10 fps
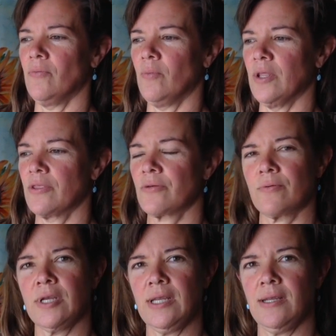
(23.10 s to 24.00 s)
with
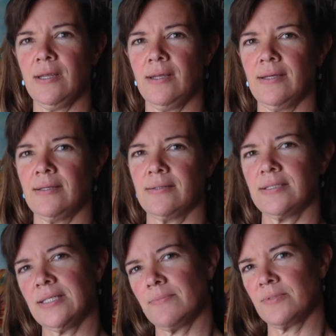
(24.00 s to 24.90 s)
3
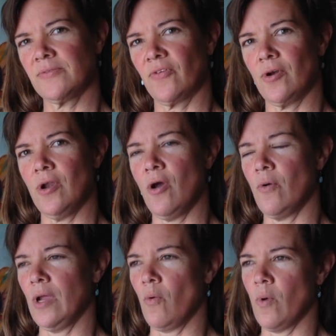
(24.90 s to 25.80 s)
tips for
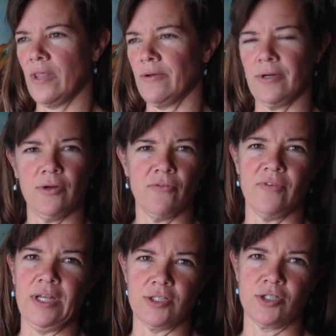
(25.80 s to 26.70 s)
knowing whether you're
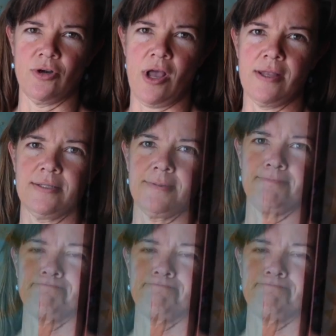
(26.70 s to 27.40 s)
finished or not.